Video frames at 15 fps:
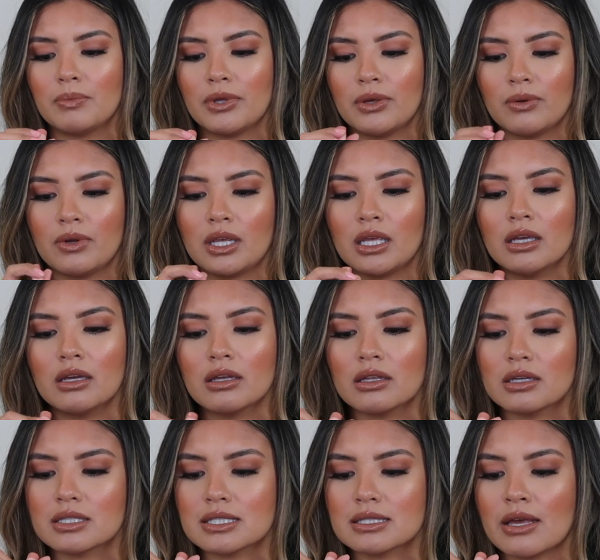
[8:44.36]
Beauty
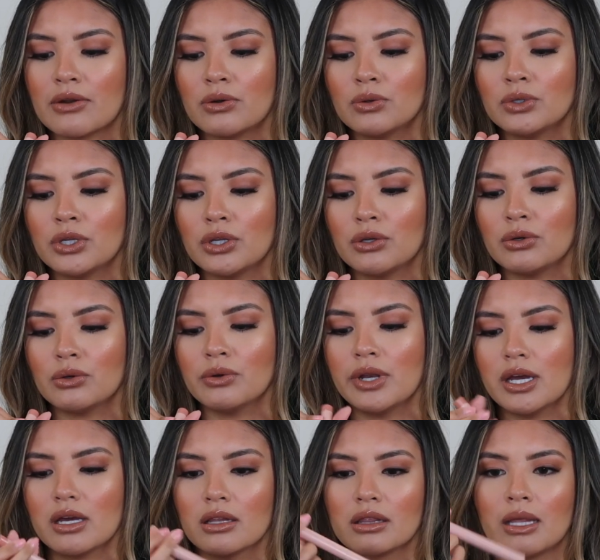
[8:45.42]
Subtle
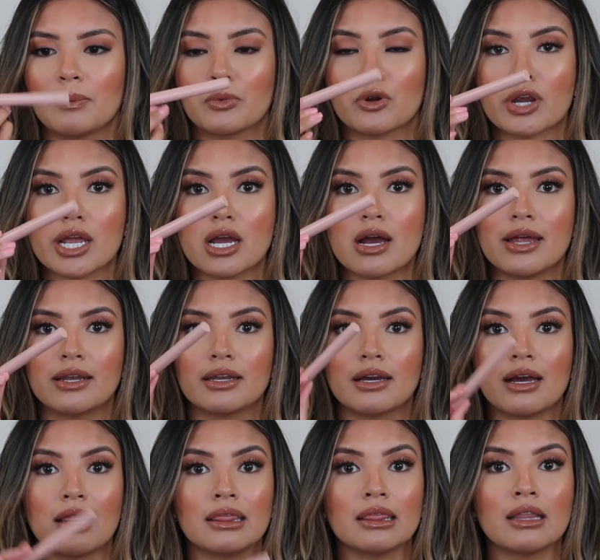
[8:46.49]
Nude Lip Crayon.
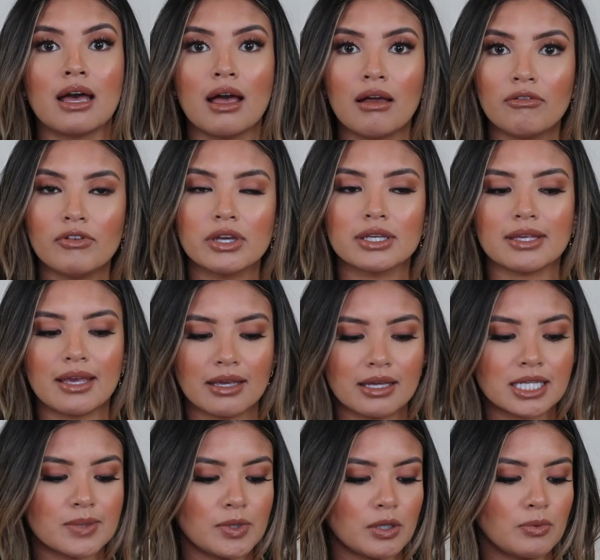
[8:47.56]
I love
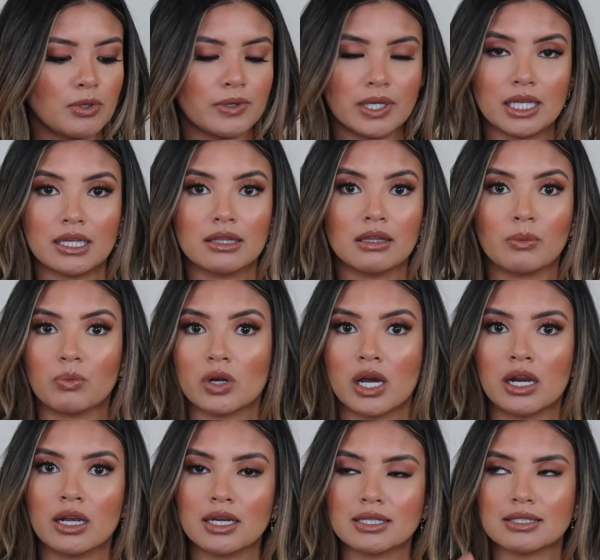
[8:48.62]
KKW Beauty lip
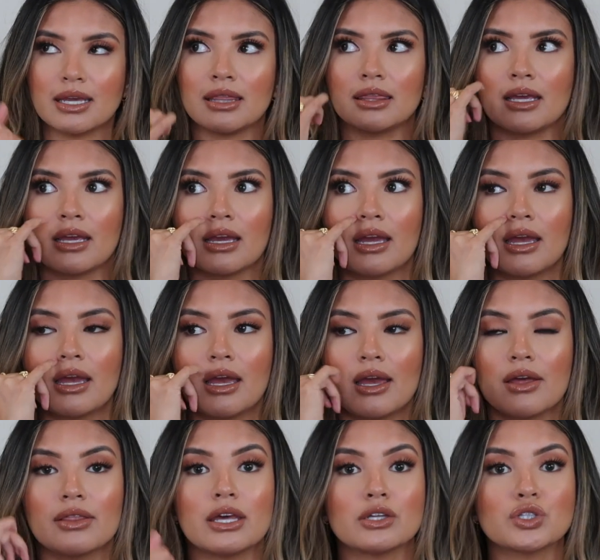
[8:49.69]
products. I think
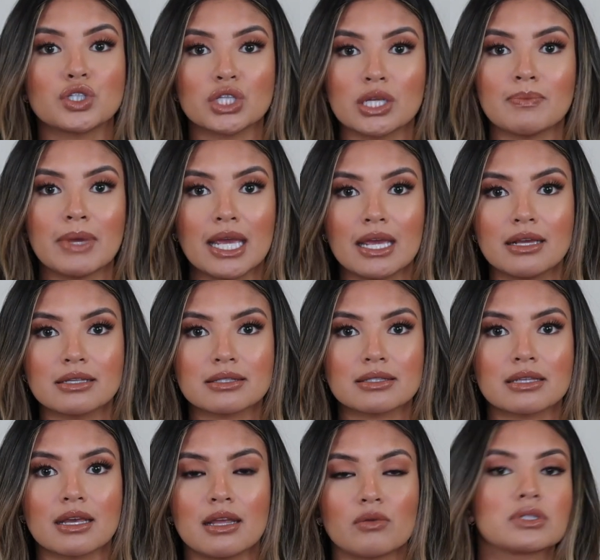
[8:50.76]
that she
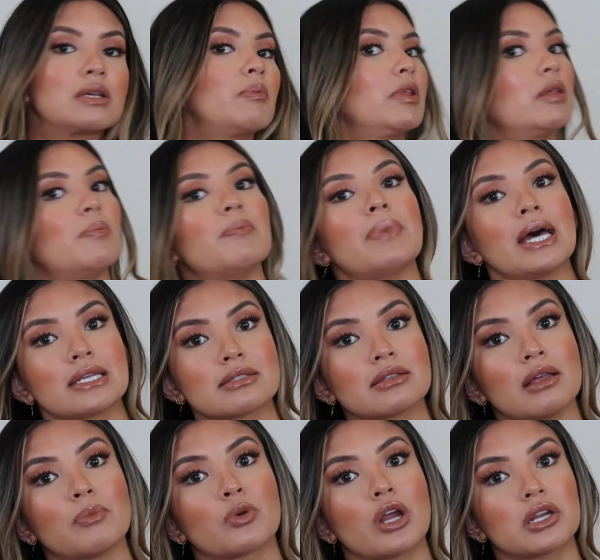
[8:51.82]
makes some of the
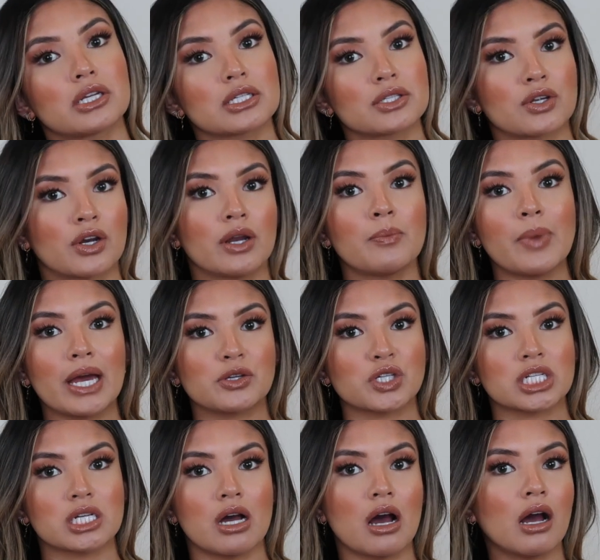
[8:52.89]
best lip products. Her and
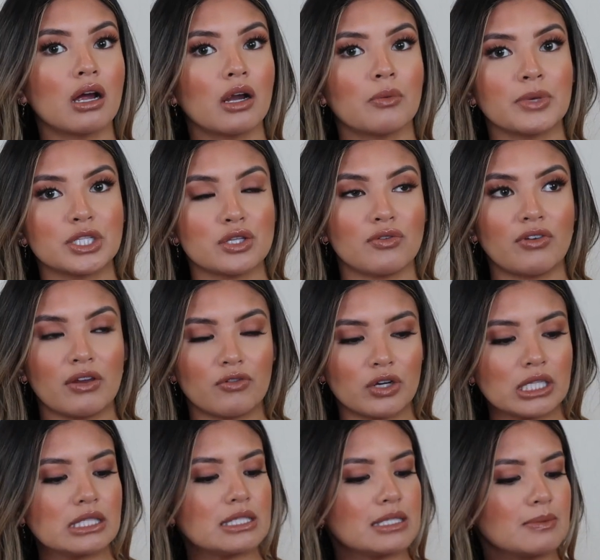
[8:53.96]
Patrick Ta are my 2
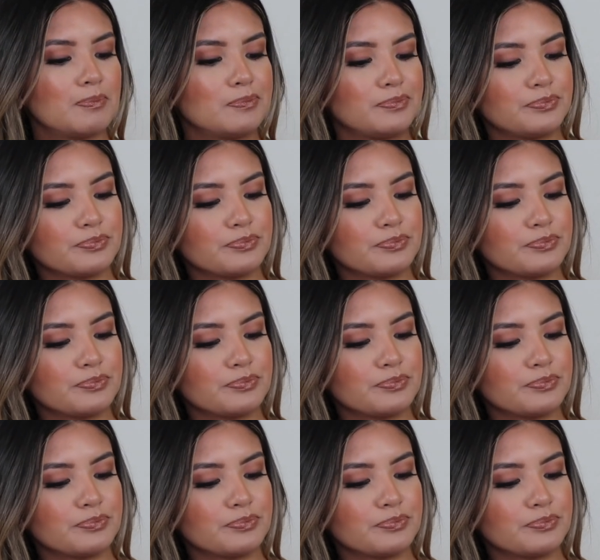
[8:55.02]
favorites.